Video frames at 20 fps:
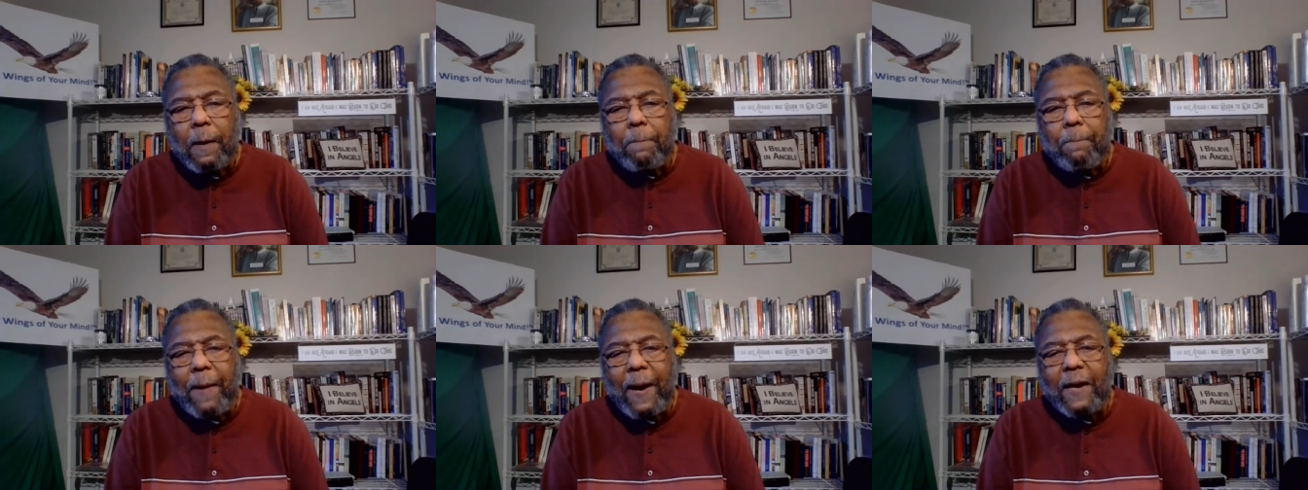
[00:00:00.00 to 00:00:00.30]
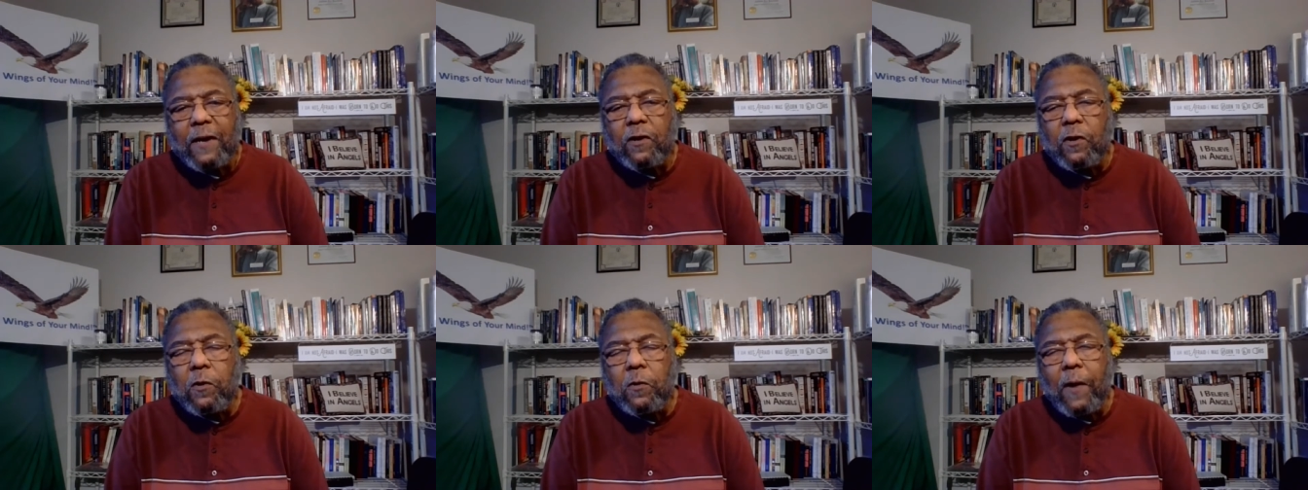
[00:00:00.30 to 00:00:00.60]

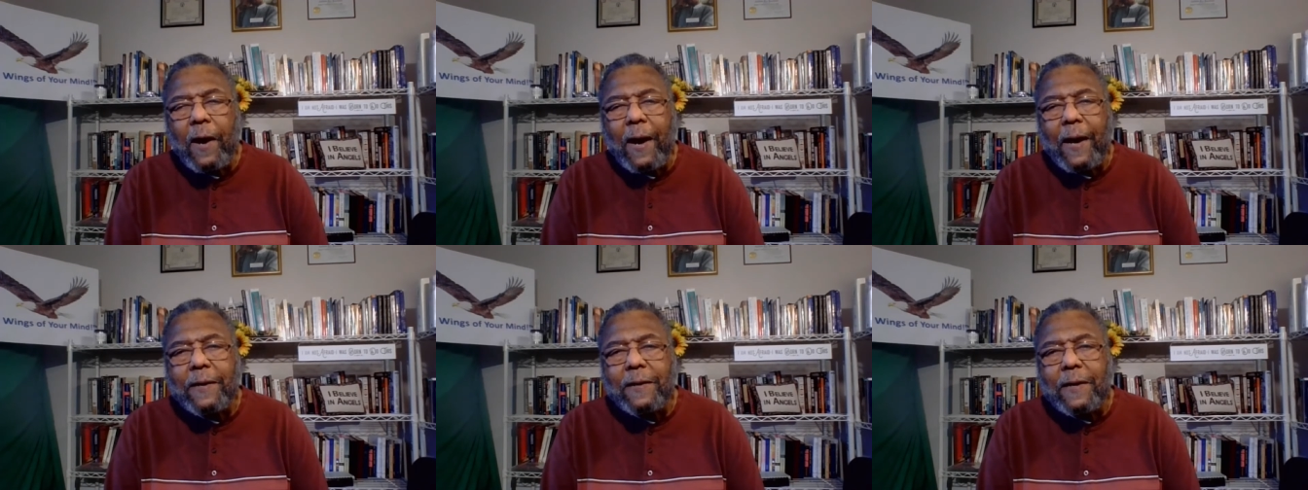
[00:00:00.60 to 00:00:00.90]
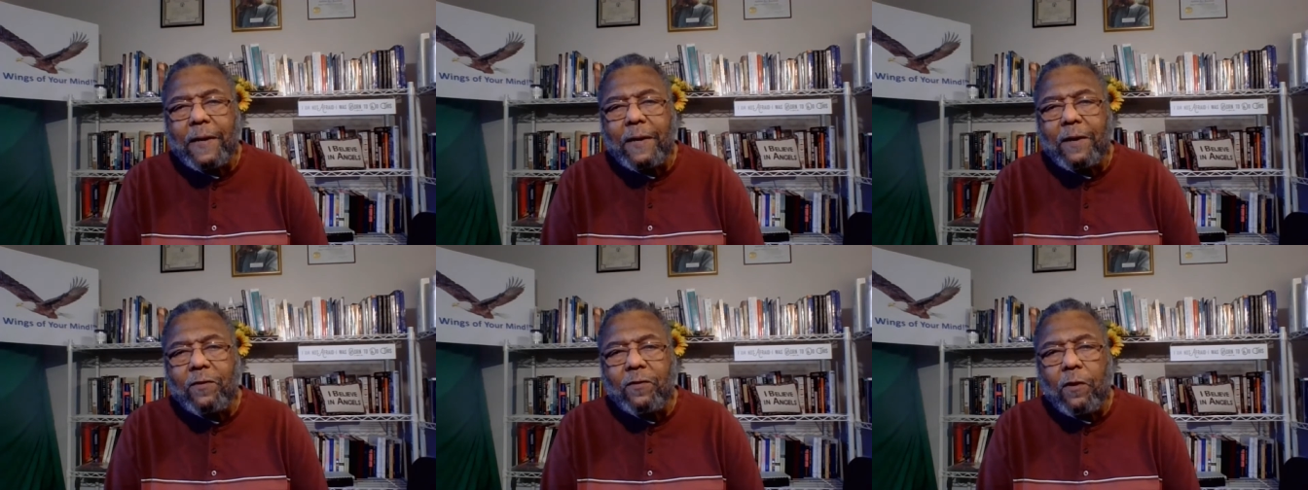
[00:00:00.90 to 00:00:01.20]
by new
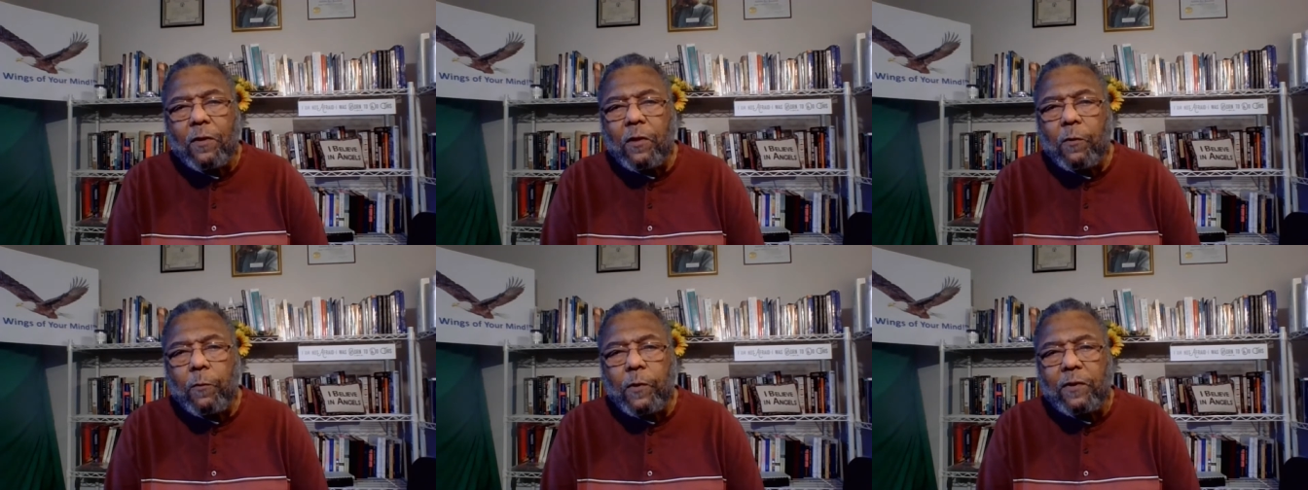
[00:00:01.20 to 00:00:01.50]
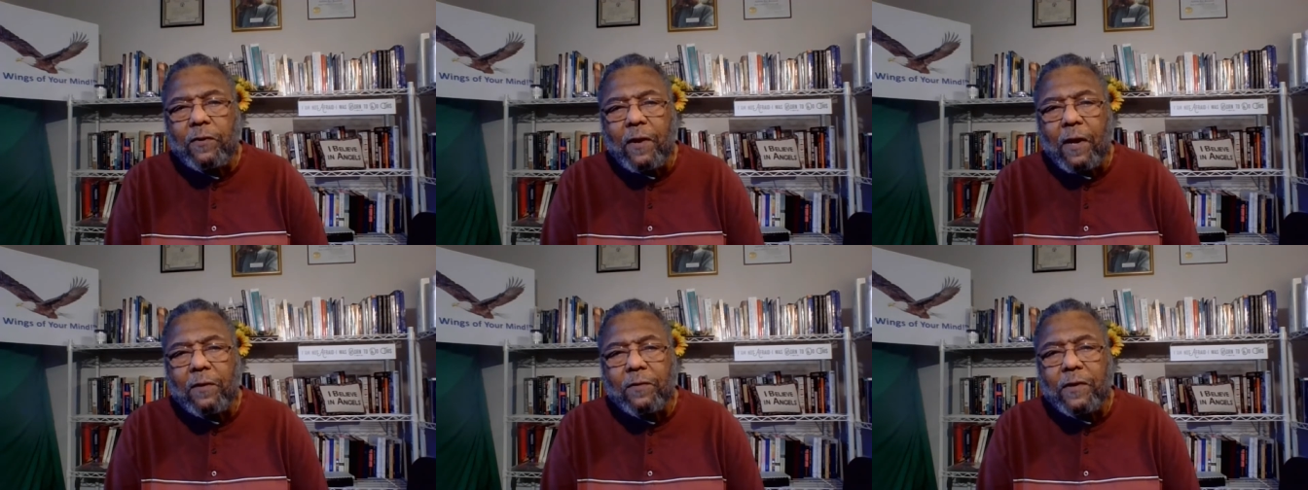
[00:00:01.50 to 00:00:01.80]
ideas are the
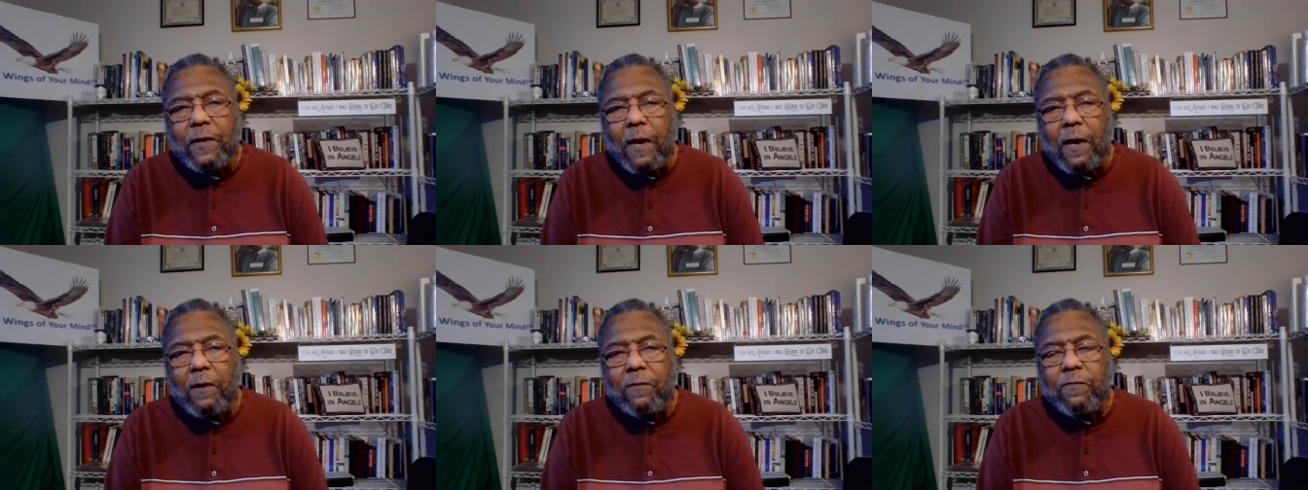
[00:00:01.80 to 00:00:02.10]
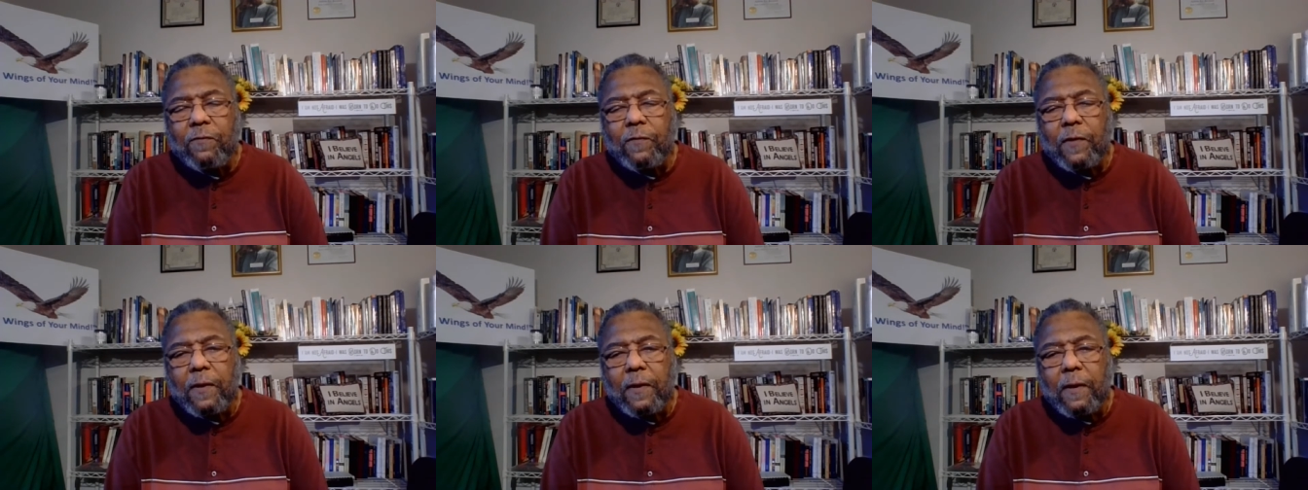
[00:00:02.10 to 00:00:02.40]
result of
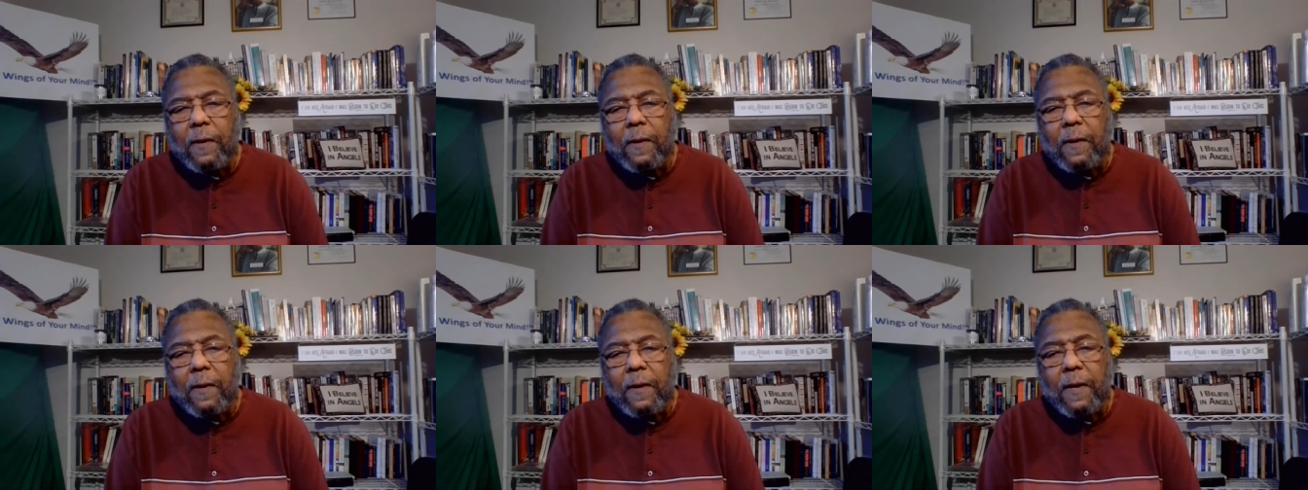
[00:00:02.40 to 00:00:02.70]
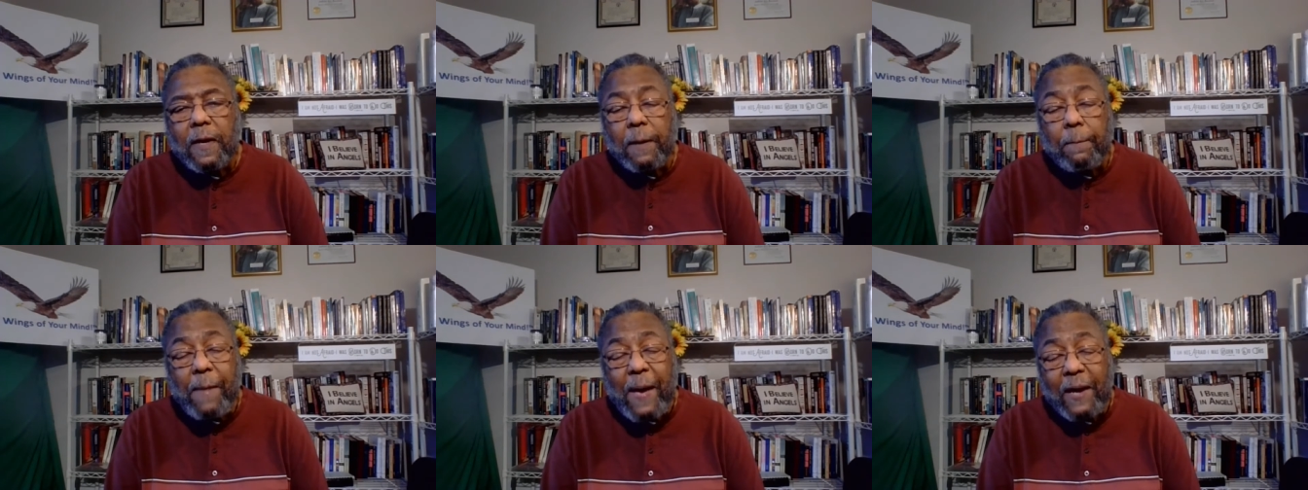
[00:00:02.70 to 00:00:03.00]

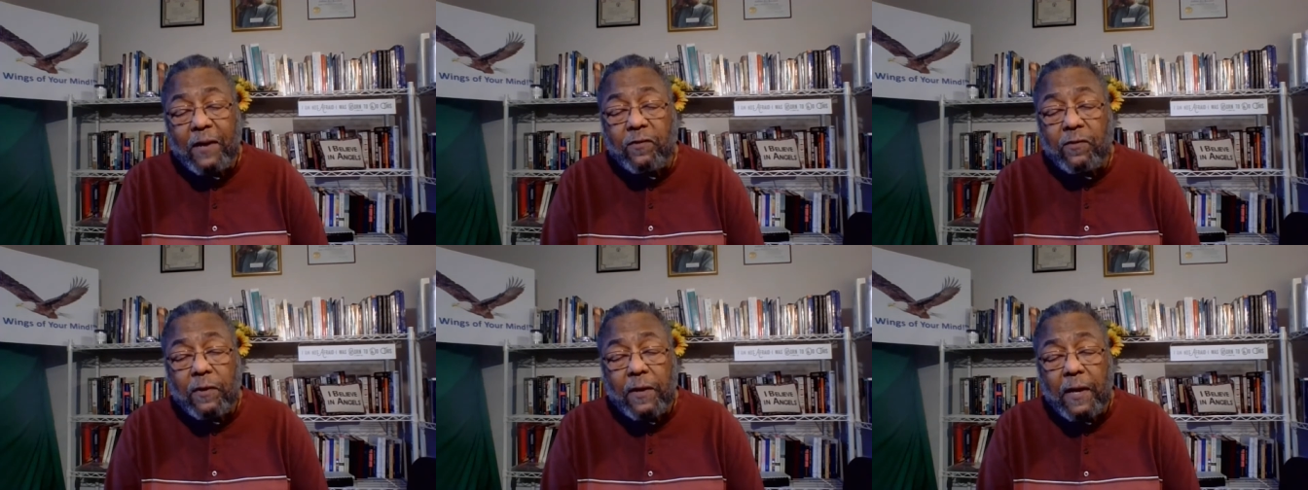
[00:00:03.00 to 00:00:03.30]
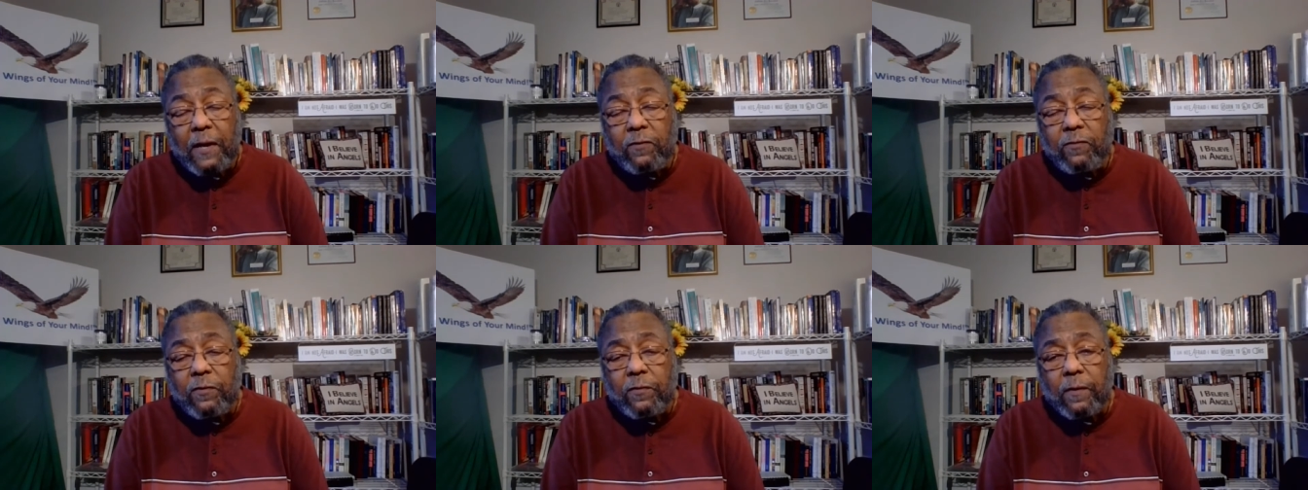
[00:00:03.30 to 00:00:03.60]

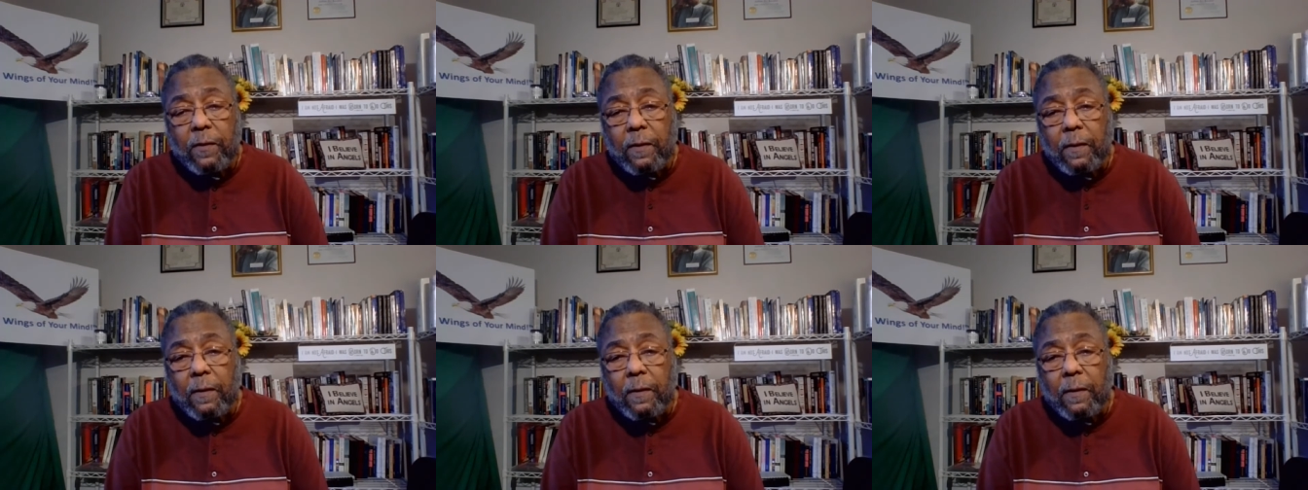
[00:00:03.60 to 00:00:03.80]
imagination.